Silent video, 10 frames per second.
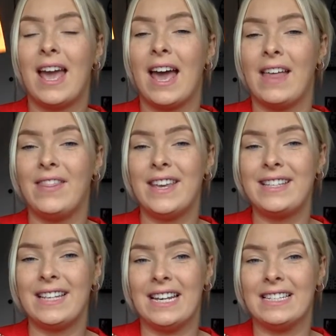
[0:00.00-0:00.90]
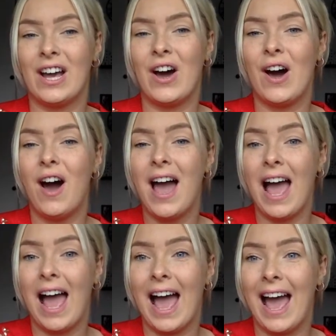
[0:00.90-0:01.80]
And this is our
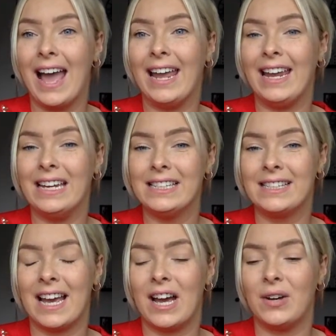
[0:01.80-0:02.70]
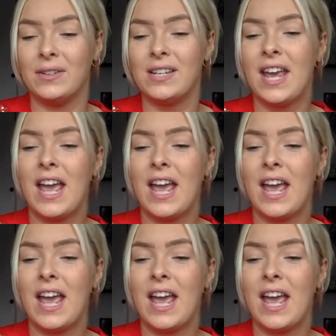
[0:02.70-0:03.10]
A sound,